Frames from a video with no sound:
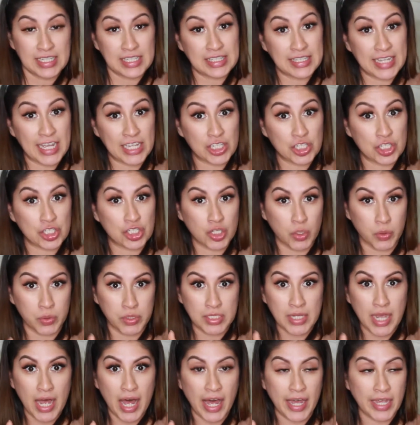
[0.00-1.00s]
It's not so
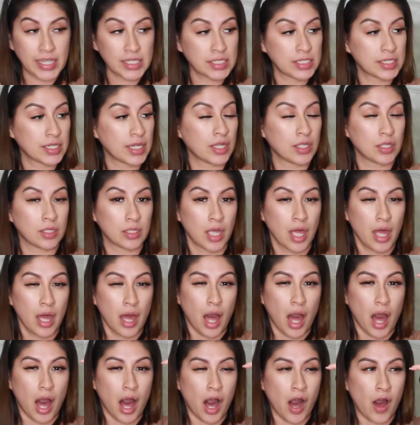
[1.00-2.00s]
tight.
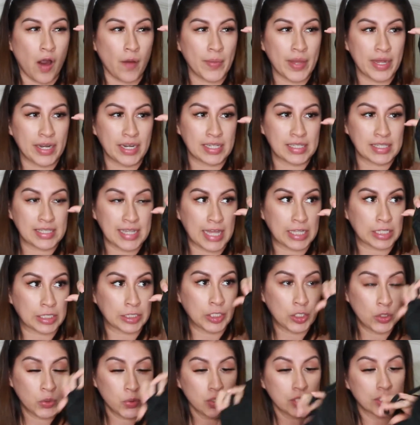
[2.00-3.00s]
And it's not
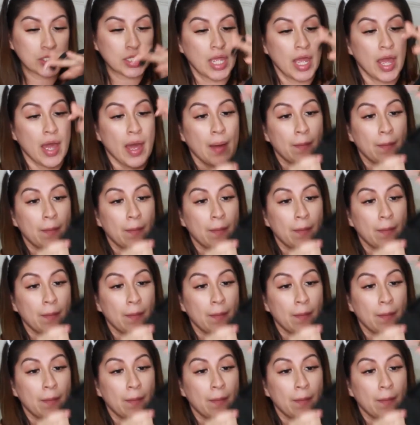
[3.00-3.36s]
loose.